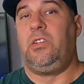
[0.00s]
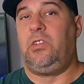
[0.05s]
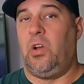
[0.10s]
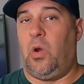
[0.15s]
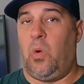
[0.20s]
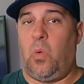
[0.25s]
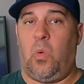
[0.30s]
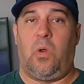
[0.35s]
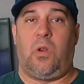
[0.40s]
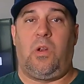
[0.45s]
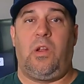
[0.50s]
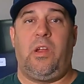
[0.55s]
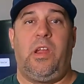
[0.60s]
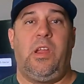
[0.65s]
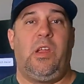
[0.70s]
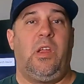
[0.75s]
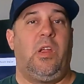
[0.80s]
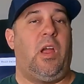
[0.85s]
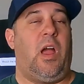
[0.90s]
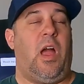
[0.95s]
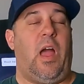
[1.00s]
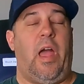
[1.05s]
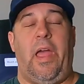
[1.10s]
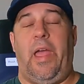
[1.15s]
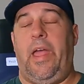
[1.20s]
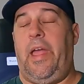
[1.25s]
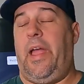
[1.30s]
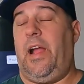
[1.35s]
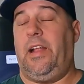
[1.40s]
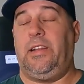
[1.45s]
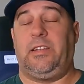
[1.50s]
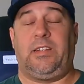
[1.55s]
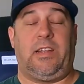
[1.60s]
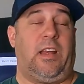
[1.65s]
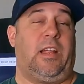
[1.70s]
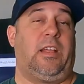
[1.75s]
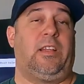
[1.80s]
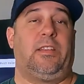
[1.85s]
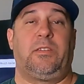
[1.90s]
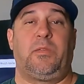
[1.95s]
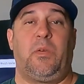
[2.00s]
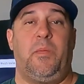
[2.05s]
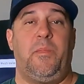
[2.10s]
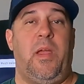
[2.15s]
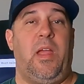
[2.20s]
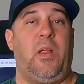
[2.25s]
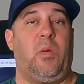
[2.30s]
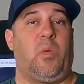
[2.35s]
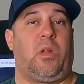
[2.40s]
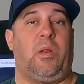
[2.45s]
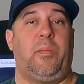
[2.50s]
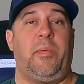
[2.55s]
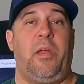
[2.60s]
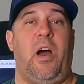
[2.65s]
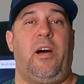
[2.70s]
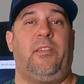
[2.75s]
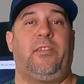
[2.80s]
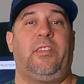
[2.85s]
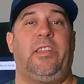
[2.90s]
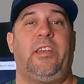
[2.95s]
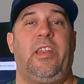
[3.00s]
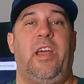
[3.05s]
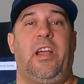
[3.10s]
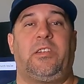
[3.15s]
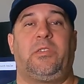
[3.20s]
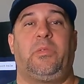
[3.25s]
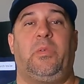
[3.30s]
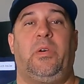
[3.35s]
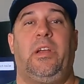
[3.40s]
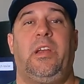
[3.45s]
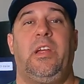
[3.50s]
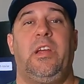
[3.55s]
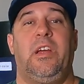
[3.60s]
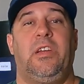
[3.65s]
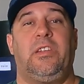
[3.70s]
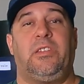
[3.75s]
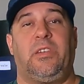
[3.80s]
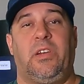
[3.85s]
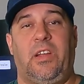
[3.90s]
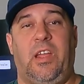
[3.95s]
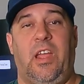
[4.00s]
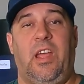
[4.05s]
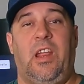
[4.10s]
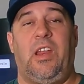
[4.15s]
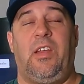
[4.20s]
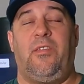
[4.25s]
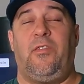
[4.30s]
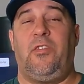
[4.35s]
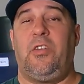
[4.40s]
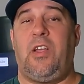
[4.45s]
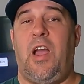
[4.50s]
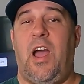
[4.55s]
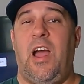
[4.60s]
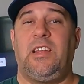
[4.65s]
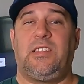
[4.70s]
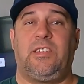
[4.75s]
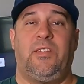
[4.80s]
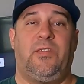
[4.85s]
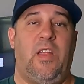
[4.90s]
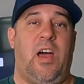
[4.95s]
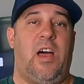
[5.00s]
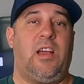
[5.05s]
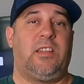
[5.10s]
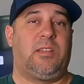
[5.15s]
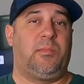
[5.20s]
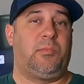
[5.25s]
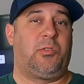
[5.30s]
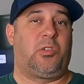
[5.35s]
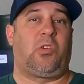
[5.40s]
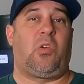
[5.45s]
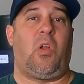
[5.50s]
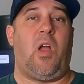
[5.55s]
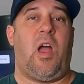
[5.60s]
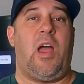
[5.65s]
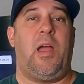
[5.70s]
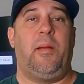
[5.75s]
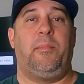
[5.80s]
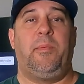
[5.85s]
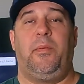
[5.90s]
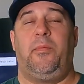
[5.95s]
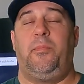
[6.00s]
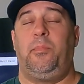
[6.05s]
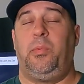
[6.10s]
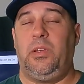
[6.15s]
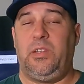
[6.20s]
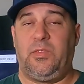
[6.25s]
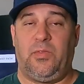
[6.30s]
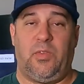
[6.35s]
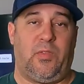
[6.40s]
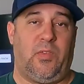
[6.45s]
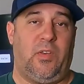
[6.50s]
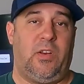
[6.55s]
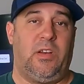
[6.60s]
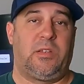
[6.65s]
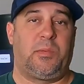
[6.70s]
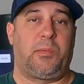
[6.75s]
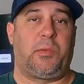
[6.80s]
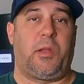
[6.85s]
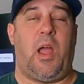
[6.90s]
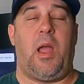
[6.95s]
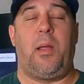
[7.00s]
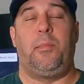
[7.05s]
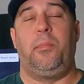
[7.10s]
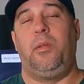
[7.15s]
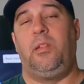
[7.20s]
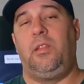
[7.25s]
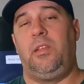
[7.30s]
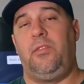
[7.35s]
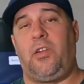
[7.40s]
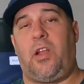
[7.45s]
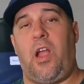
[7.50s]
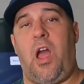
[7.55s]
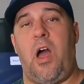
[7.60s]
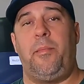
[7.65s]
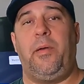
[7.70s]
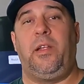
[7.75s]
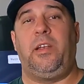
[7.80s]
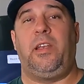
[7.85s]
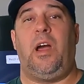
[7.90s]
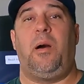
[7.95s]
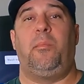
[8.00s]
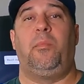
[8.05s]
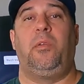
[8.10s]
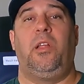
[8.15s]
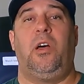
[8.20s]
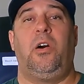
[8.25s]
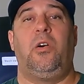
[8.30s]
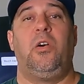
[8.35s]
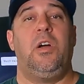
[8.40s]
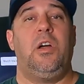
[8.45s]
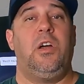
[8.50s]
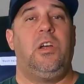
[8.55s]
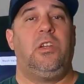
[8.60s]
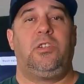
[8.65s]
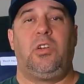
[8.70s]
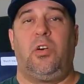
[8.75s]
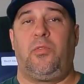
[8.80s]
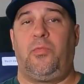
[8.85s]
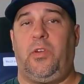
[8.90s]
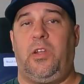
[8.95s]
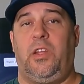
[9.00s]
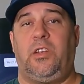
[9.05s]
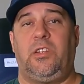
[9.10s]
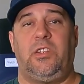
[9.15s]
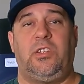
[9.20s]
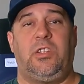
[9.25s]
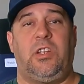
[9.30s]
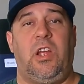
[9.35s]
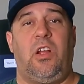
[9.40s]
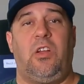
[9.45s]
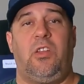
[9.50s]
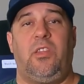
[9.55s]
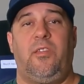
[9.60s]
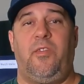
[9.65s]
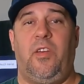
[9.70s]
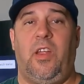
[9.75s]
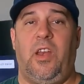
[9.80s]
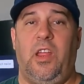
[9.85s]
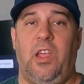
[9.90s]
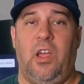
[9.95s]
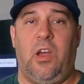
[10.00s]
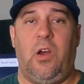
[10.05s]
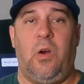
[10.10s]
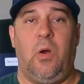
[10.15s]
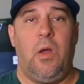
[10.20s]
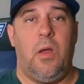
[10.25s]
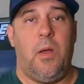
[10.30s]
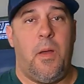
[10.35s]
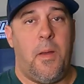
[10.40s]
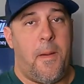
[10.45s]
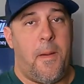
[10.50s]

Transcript: Don't worry, I just got to get this one made. We're going to be off to the next one. So again, if you guys have not subscribed, please feel free to subscribe. Leave a comment down below. Don't forget to share the video.